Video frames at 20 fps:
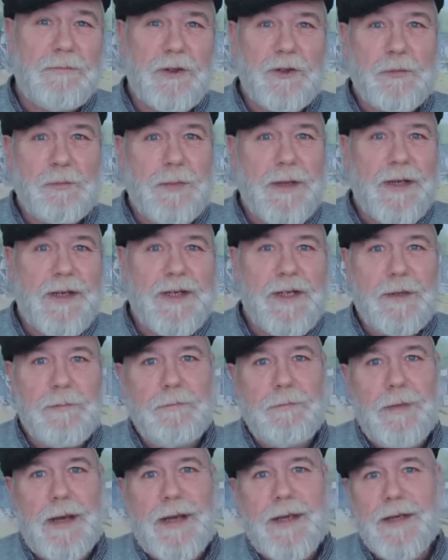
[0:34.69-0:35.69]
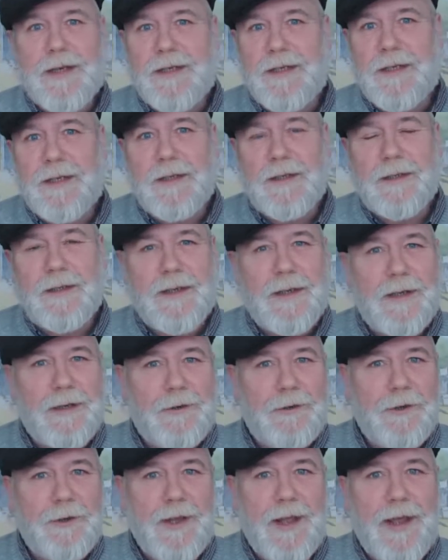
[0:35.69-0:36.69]
just bits and bats
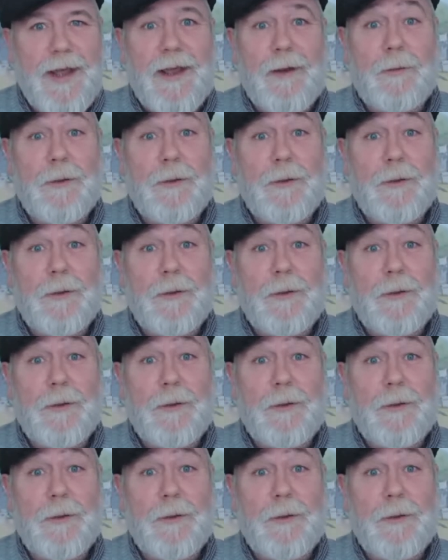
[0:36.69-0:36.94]
here and there.